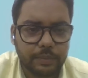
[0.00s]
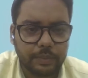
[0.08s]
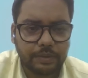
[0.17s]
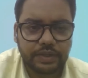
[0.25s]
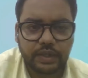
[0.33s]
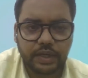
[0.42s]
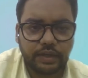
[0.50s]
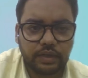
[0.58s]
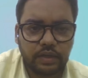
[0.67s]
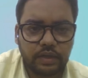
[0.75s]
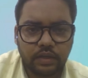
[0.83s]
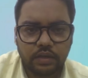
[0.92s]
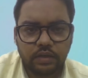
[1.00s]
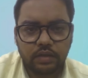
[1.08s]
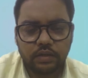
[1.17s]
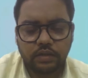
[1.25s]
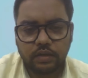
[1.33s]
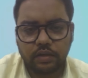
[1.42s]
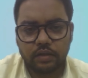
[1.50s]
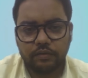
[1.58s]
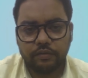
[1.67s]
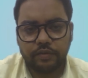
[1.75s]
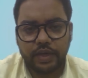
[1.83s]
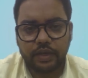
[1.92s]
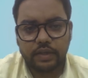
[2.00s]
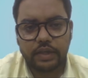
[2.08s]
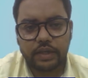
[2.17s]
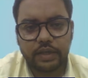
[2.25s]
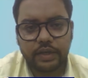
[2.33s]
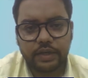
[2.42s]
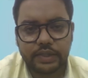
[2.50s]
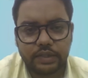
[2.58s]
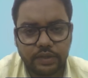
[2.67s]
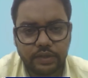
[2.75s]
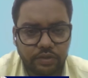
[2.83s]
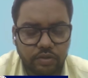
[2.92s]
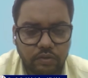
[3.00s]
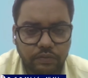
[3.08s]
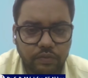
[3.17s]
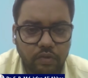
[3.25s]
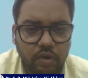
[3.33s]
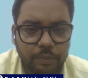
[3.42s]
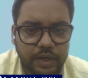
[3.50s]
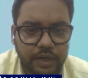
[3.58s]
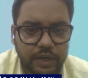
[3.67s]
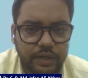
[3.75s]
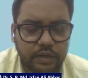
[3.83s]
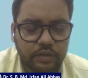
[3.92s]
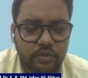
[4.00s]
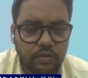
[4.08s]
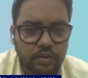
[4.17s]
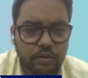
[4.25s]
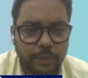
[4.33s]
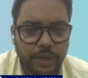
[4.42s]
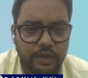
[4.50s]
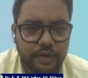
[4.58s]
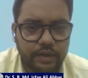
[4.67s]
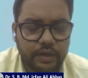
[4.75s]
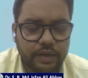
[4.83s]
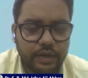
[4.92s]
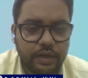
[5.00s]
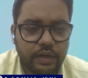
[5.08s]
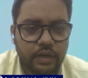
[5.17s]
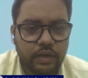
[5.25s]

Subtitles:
our side, when the registration of copyright is not mandatory,